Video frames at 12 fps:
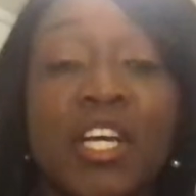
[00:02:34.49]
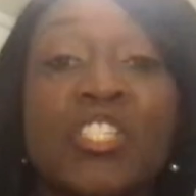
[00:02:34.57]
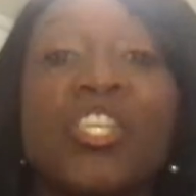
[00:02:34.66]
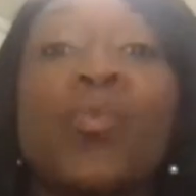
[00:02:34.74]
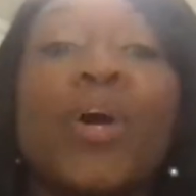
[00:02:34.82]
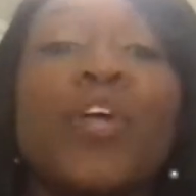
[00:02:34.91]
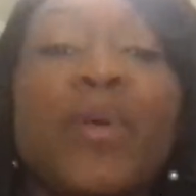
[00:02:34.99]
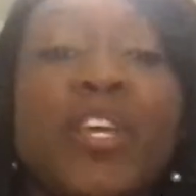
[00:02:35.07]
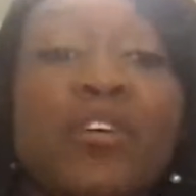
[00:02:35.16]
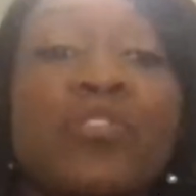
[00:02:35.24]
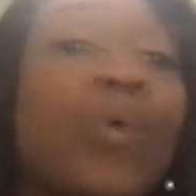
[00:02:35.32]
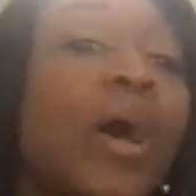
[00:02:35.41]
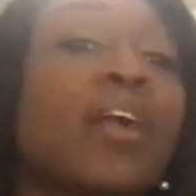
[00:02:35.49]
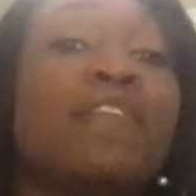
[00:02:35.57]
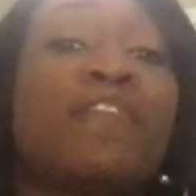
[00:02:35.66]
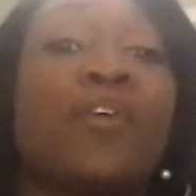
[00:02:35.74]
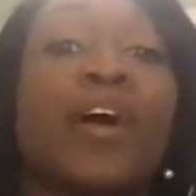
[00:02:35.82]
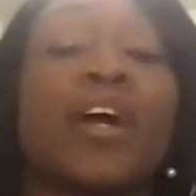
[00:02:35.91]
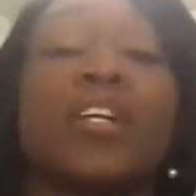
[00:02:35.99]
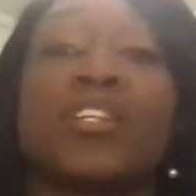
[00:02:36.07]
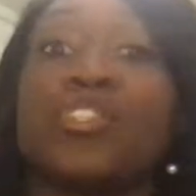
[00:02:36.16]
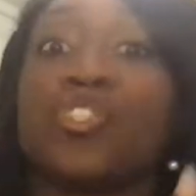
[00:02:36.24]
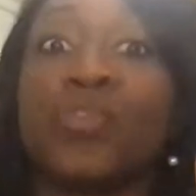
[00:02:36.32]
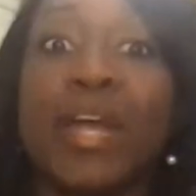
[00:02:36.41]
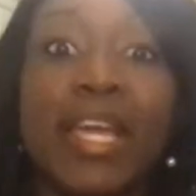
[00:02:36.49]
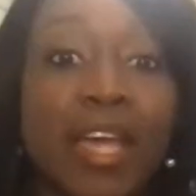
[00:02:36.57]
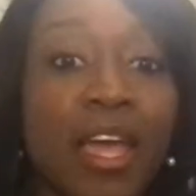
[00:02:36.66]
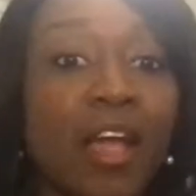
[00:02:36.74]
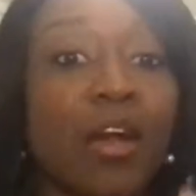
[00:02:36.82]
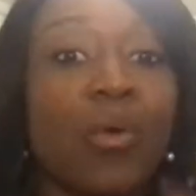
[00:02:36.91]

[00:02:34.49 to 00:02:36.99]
So what do we use water for? Drinking,